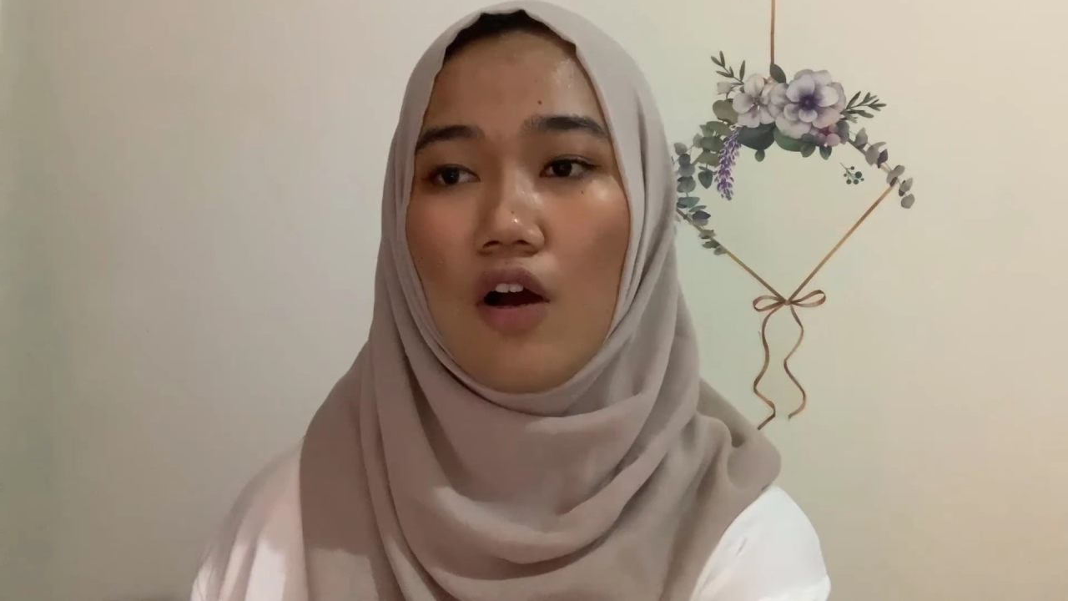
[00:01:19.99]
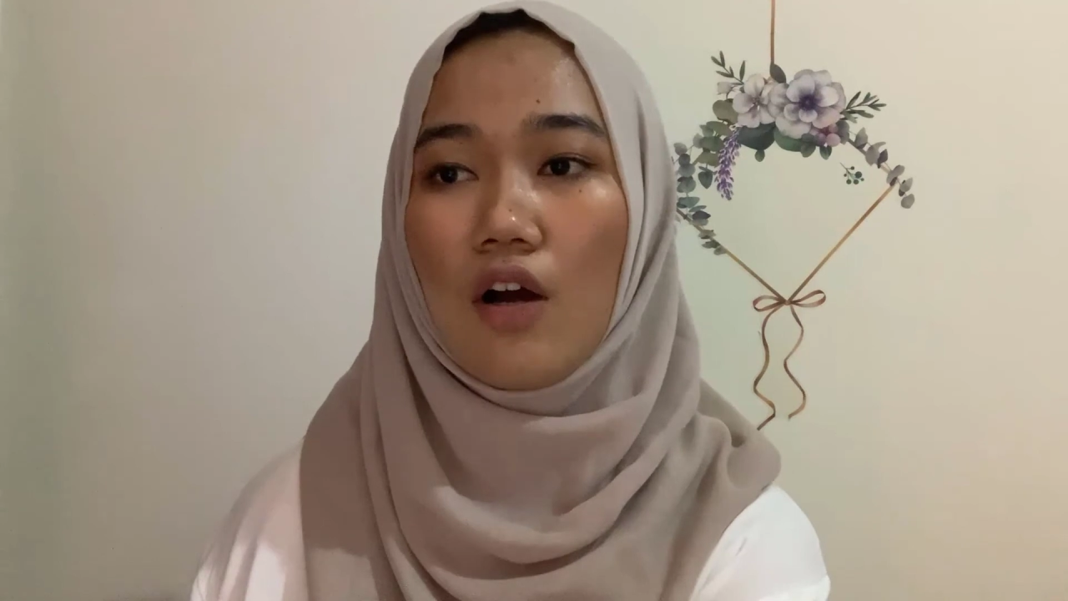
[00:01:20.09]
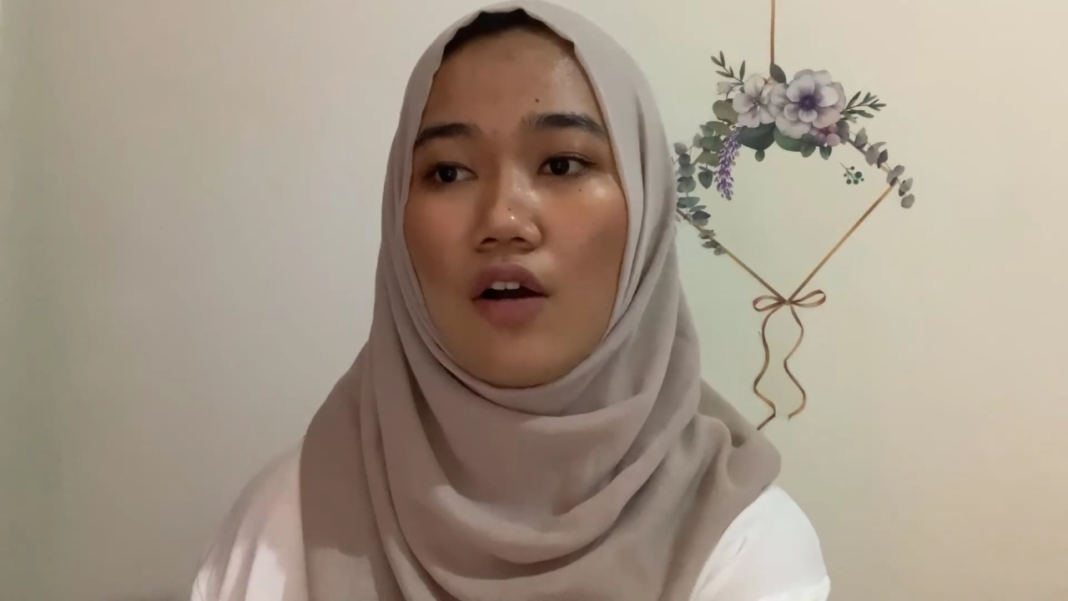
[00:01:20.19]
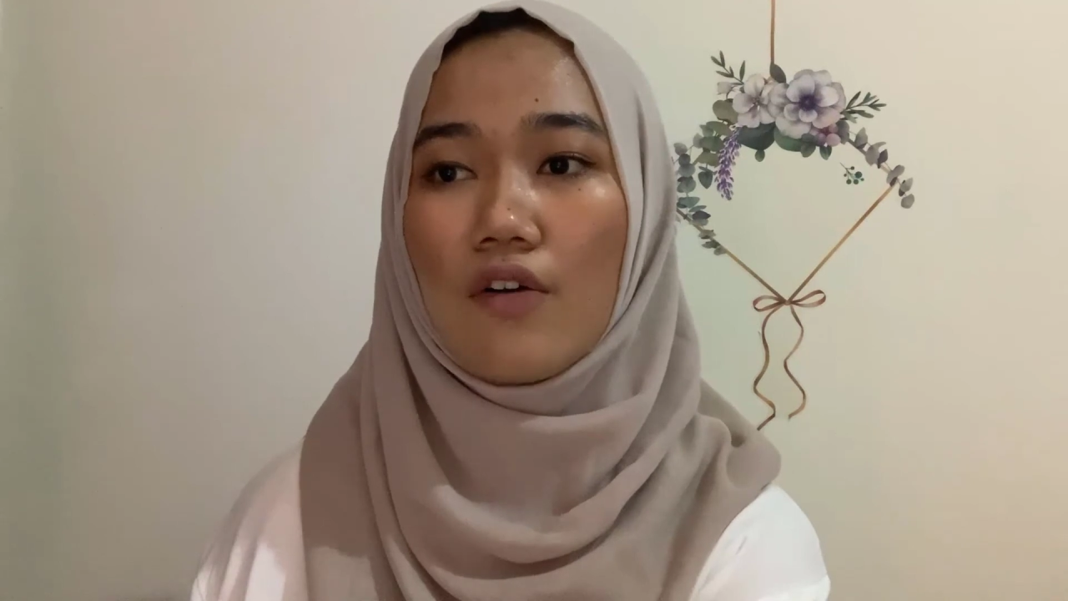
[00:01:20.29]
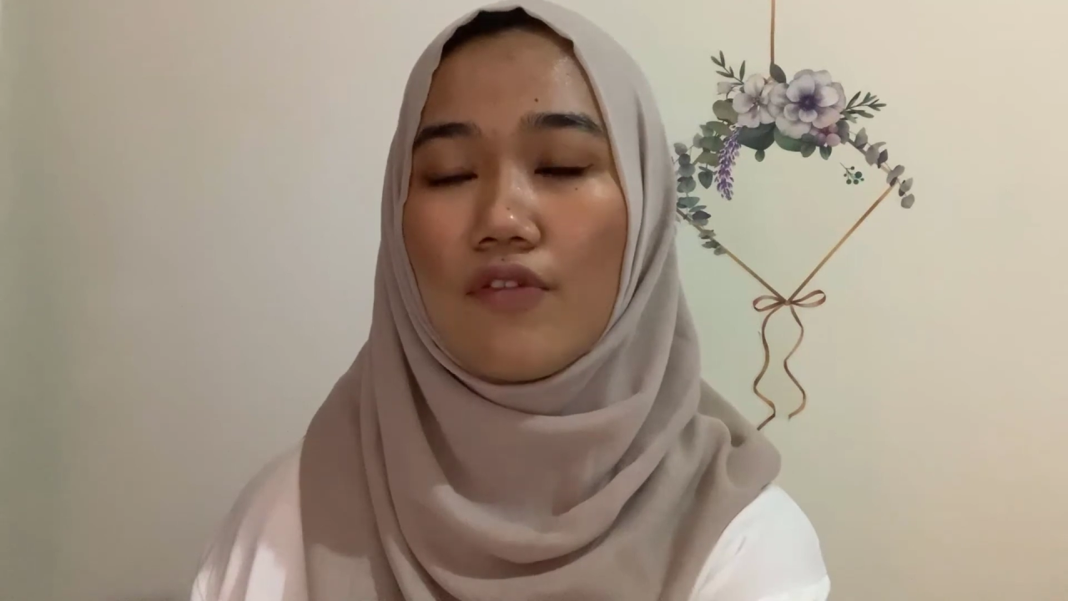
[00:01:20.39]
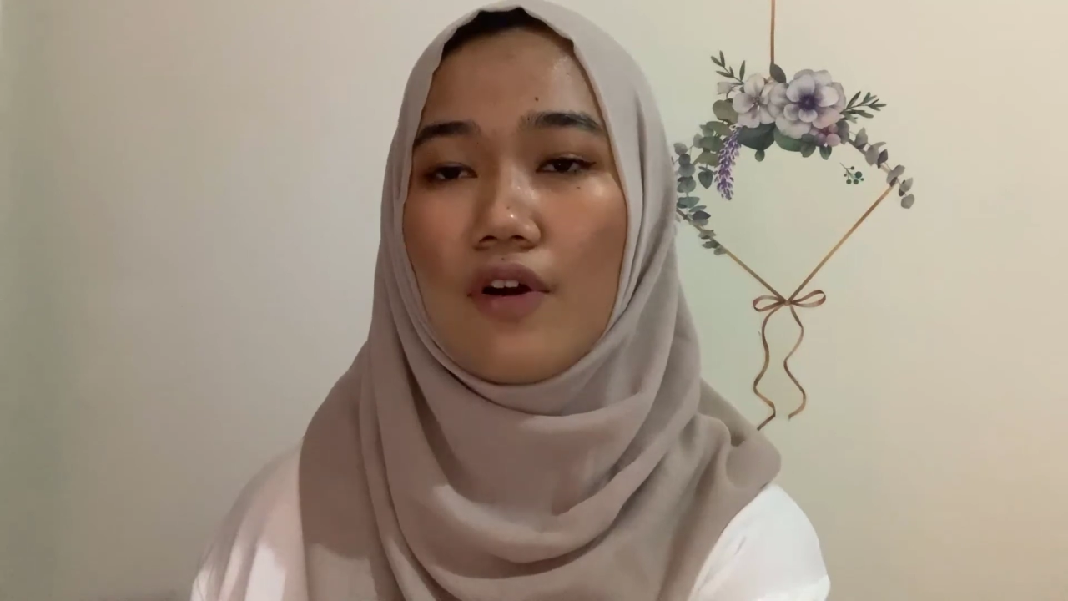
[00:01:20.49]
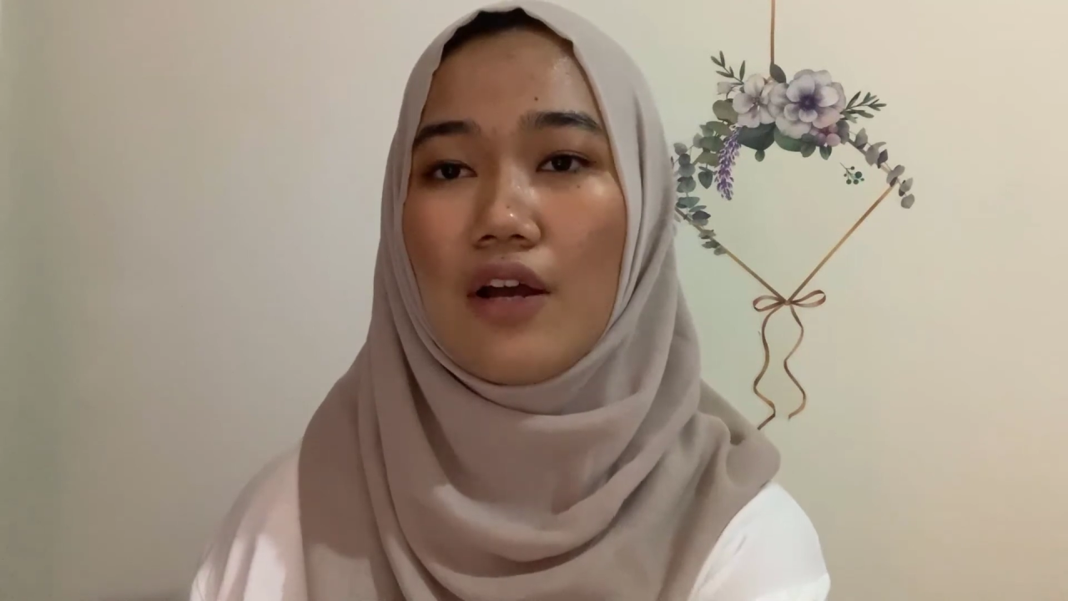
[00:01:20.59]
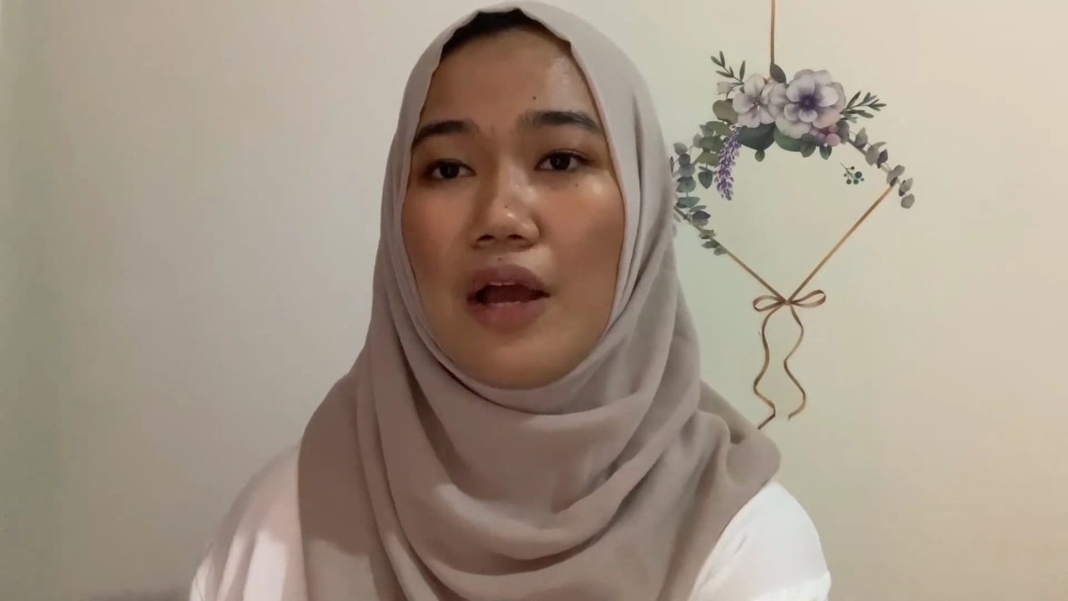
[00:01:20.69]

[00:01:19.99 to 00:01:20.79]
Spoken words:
of